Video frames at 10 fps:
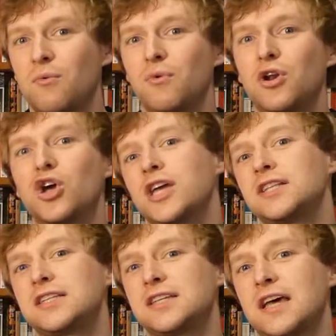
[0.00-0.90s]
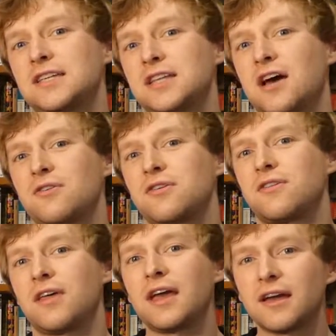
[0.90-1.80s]
We're looking to test how you
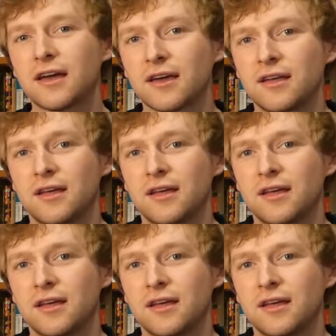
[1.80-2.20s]
think.